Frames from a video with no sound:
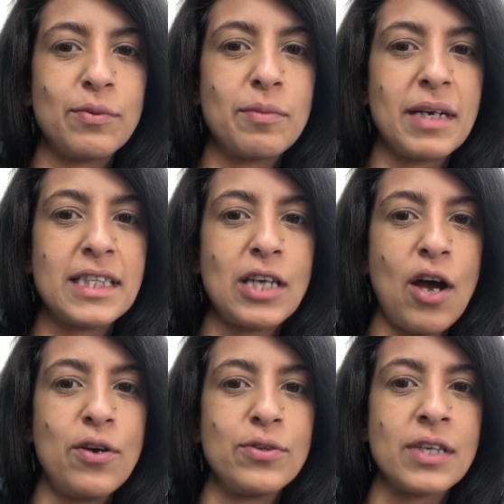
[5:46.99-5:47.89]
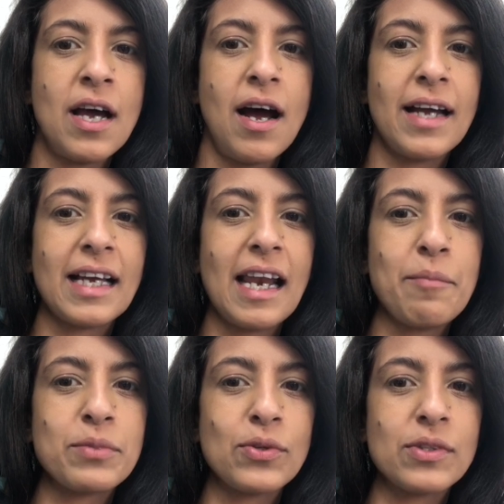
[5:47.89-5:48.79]
With my toes, I
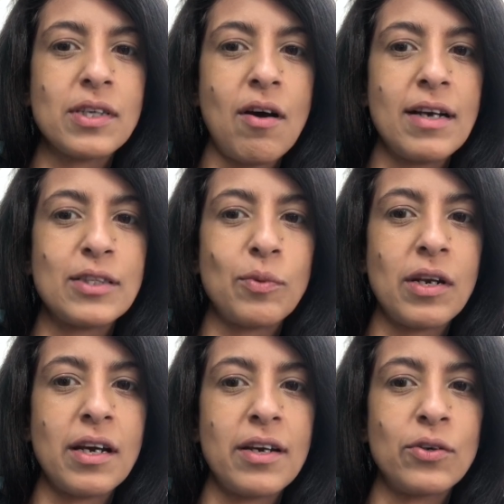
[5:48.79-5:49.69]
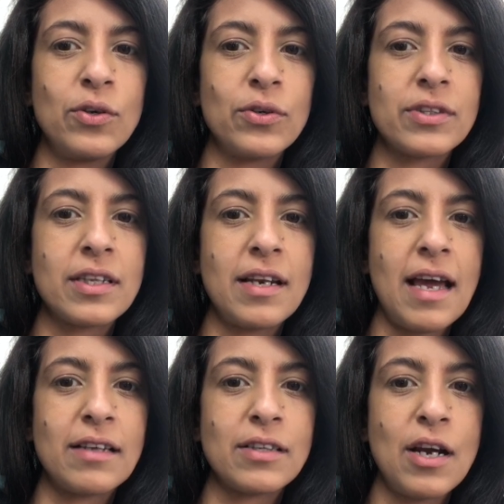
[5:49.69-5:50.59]
clamped on tight while I unhooked the
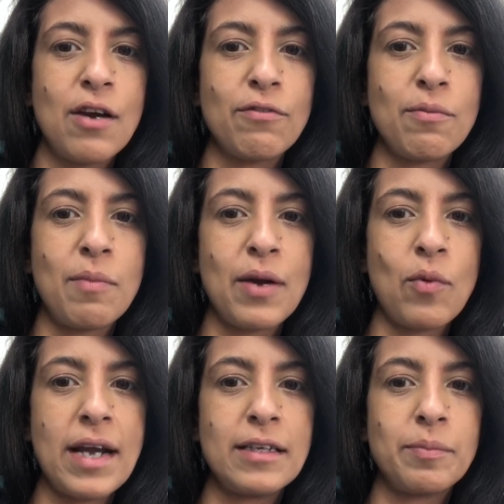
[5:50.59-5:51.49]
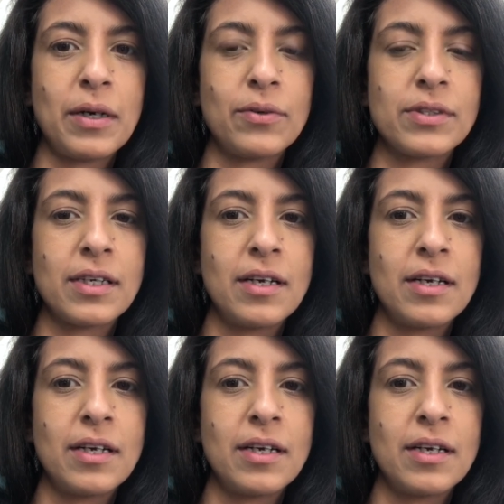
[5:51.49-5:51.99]
net from my weight belt.